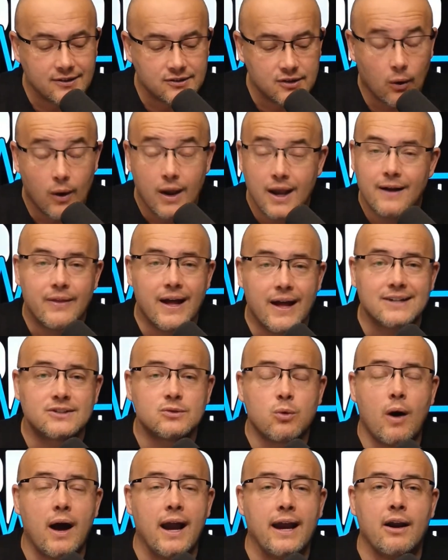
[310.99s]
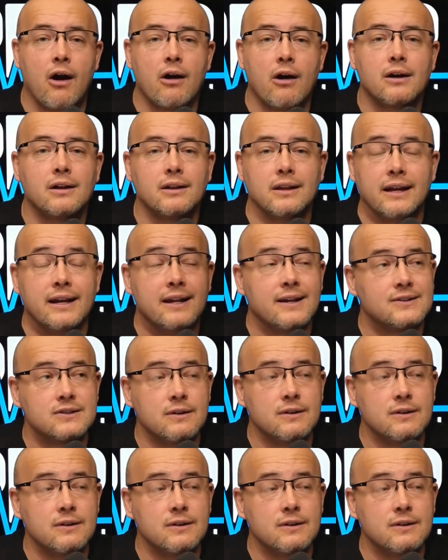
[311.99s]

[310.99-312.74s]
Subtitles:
So that's why in our clinics,